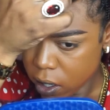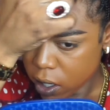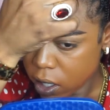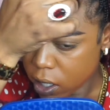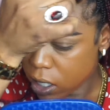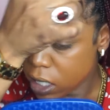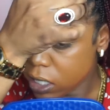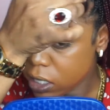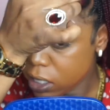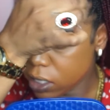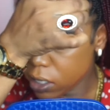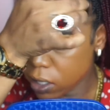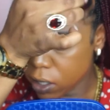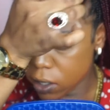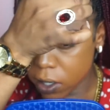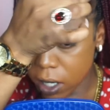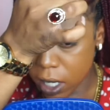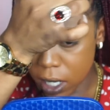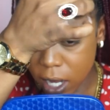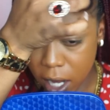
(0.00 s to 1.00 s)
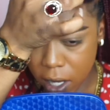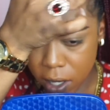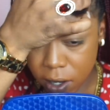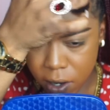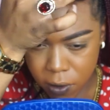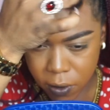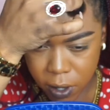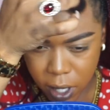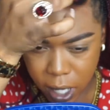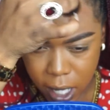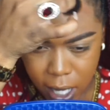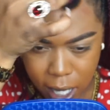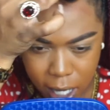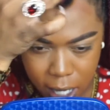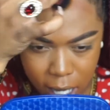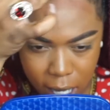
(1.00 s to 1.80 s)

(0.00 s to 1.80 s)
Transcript: concealer, and I go in